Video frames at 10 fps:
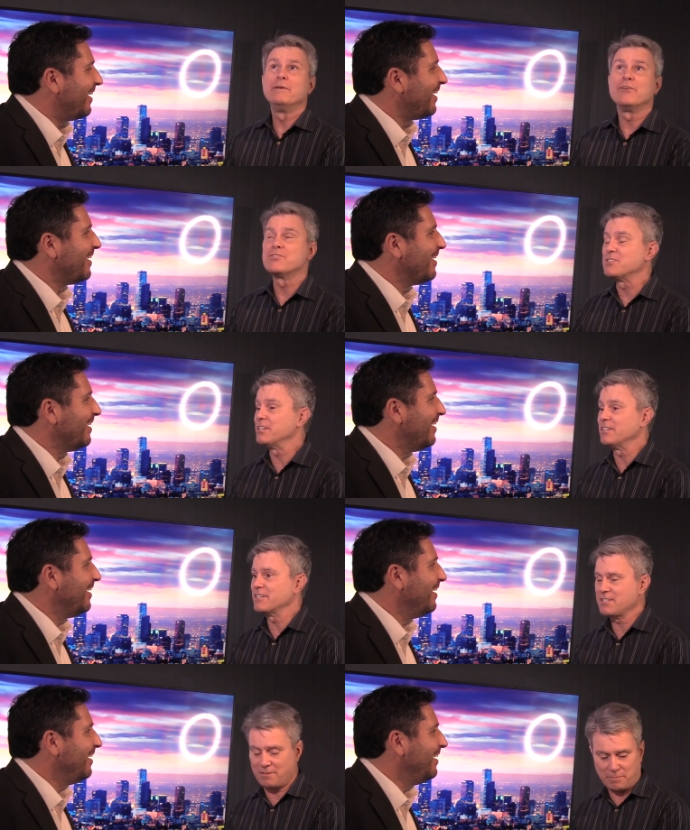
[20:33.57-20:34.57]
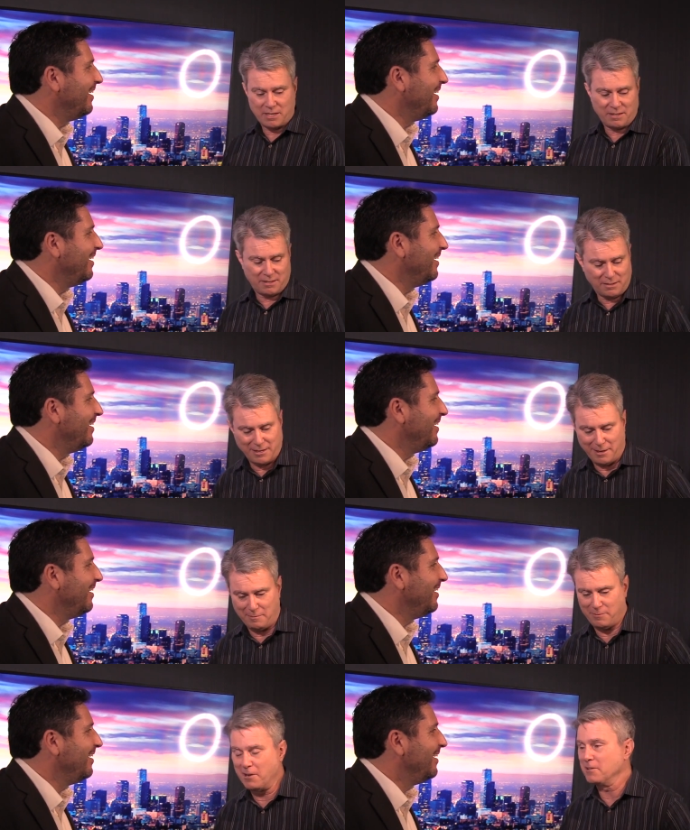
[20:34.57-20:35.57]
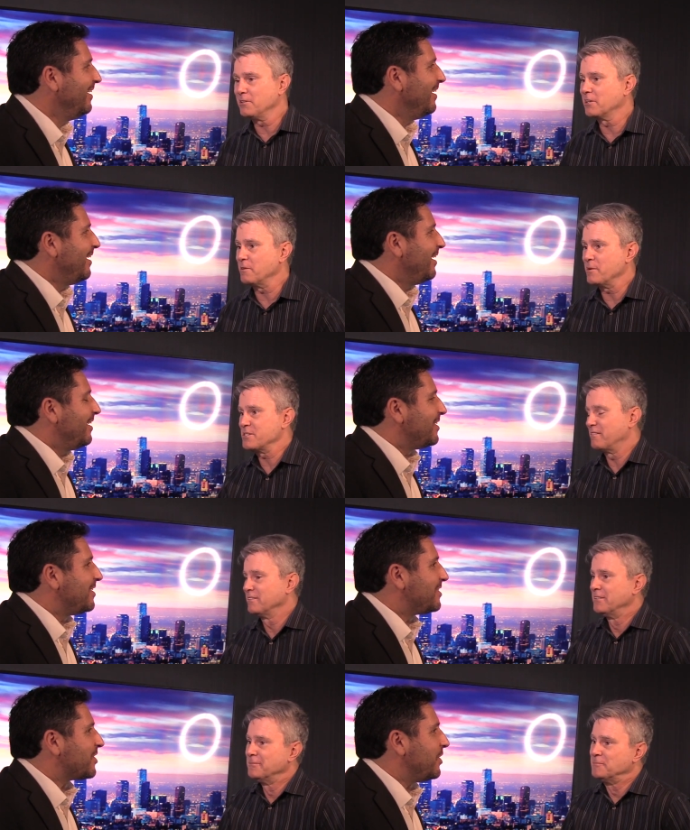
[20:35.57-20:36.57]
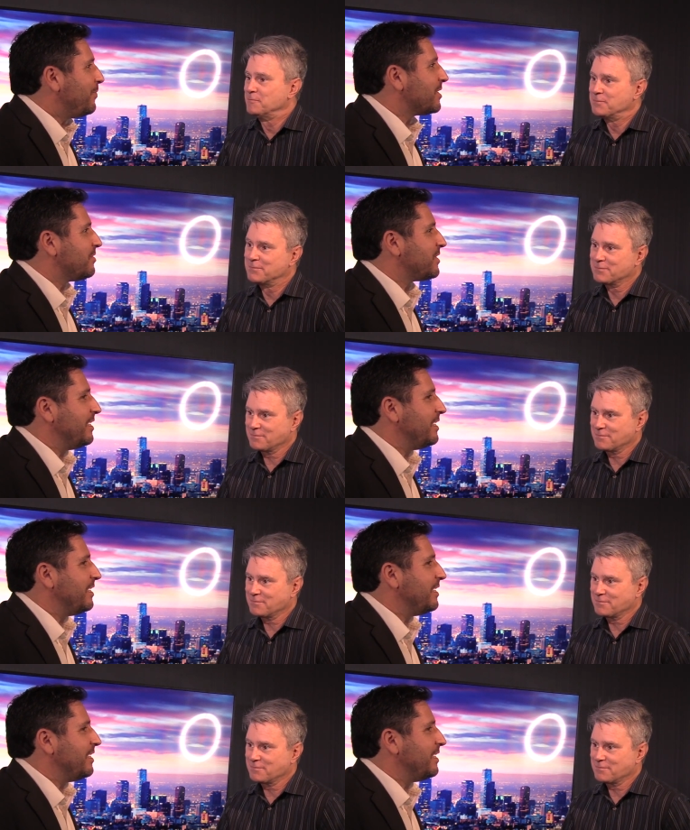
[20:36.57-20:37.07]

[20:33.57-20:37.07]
Speaker 1: mirrored ceilings. I'm, uh, yeah, I'm fond of looking at myself.
Speaker 2: So you must have